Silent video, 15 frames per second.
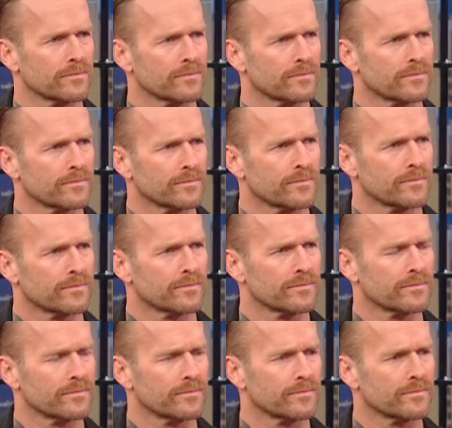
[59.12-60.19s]

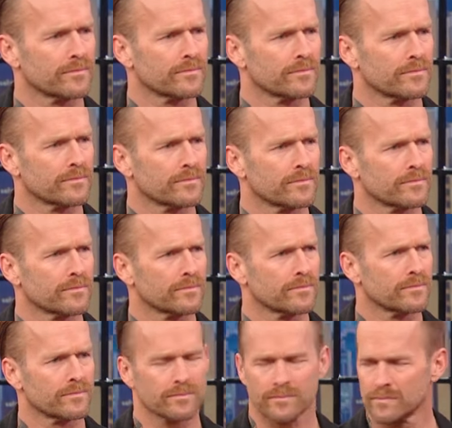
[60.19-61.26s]

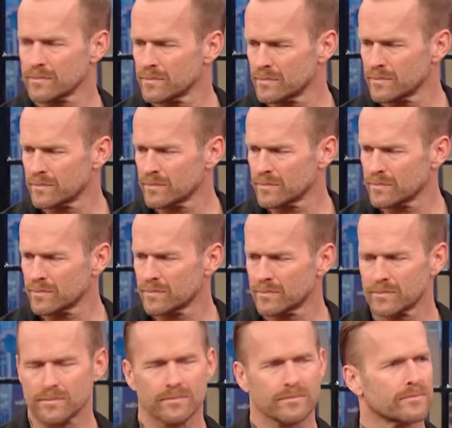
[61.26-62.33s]

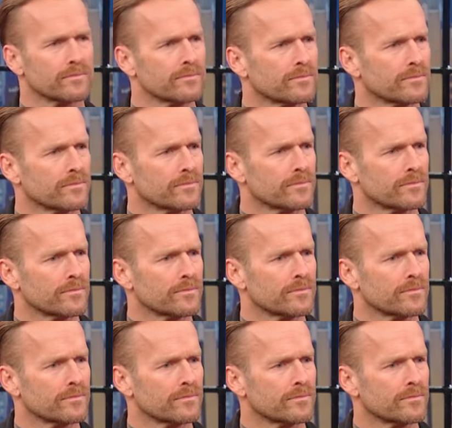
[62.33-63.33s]
No words are spoken by the person on screen.